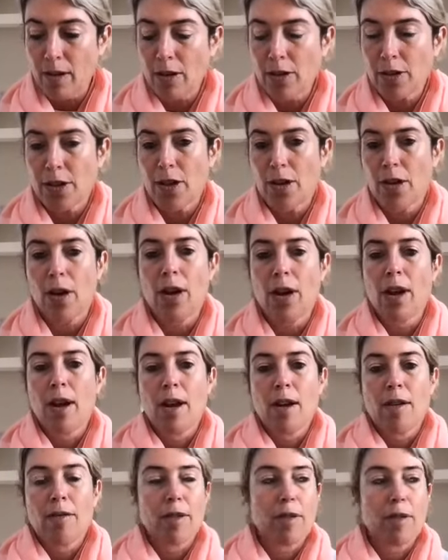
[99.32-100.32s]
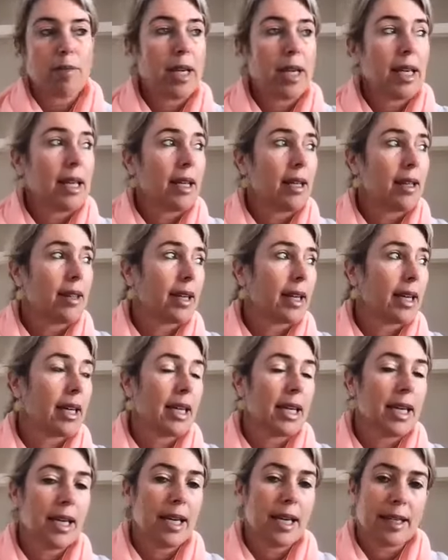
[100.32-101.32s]
So for me, the
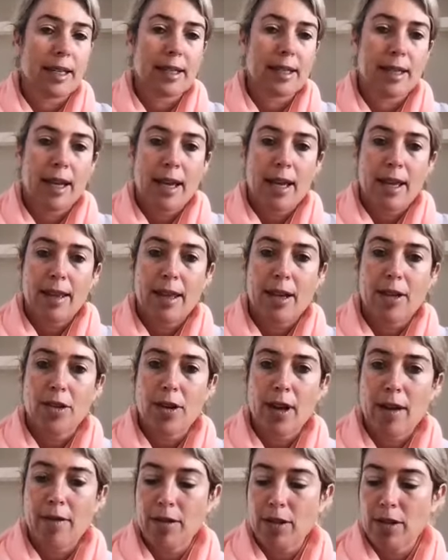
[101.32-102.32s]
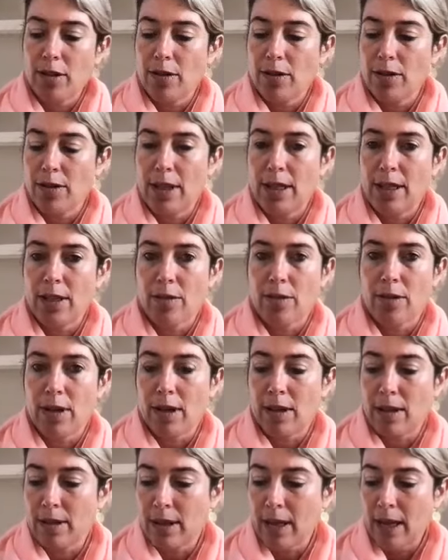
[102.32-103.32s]
key is that you have to use these
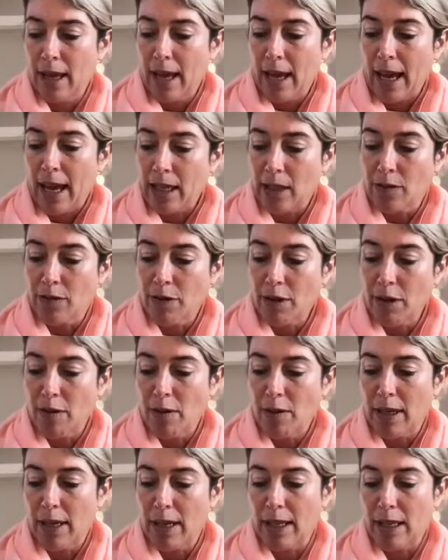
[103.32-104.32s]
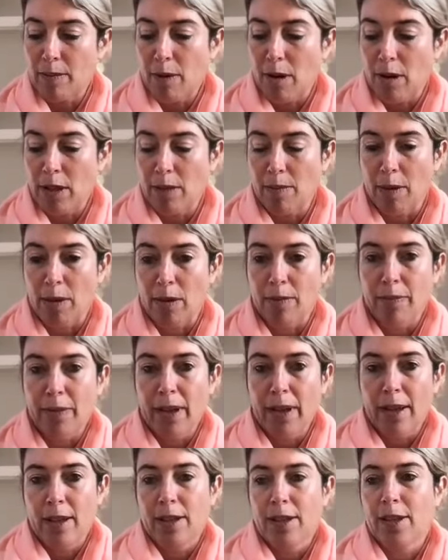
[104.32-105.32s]
oils as frequently as possible.
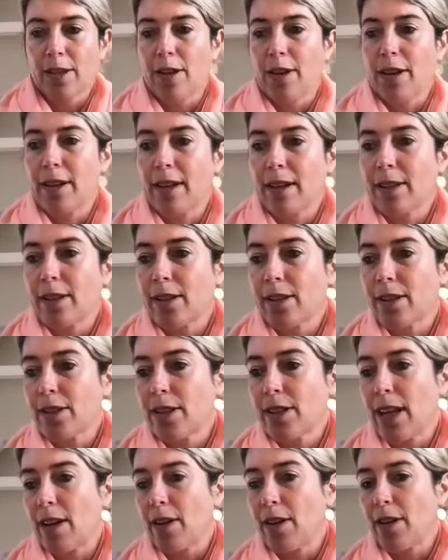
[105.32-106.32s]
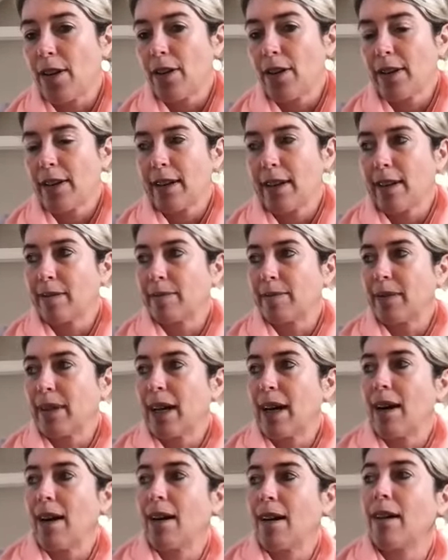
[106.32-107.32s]
Sorry, that's Shadow, and
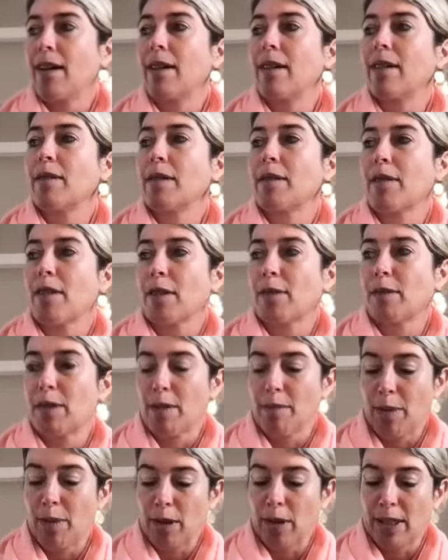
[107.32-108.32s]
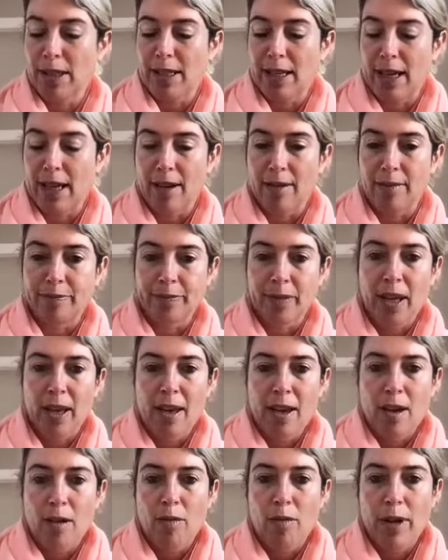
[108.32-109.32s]
I've got some builders here.
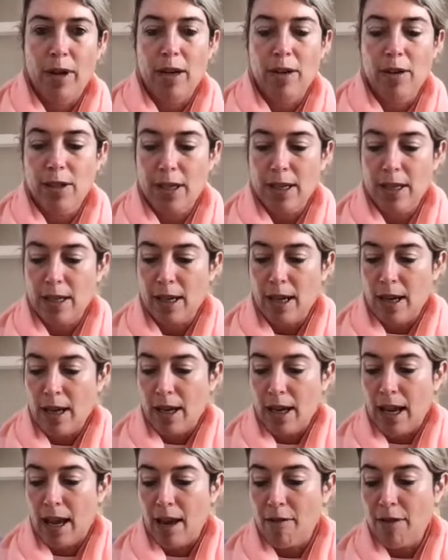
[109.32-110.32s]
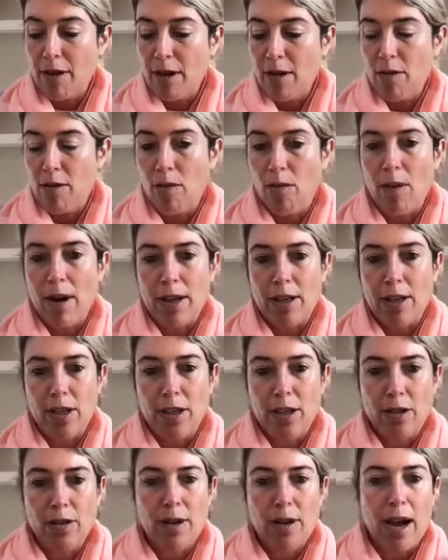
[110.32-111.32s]
We use it every 1 to
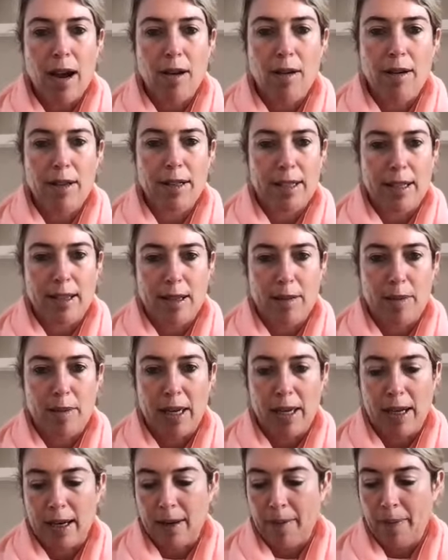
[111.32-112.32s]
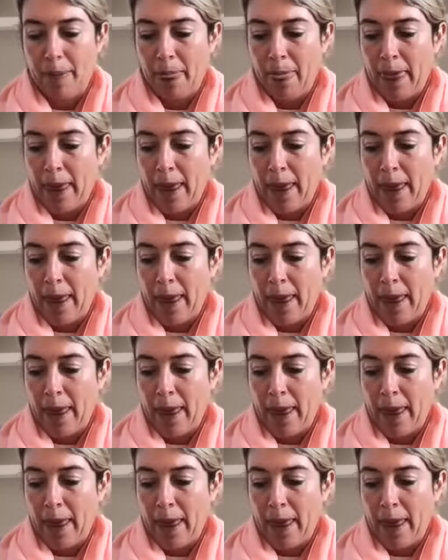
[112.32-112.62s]
2 hours in the beginning.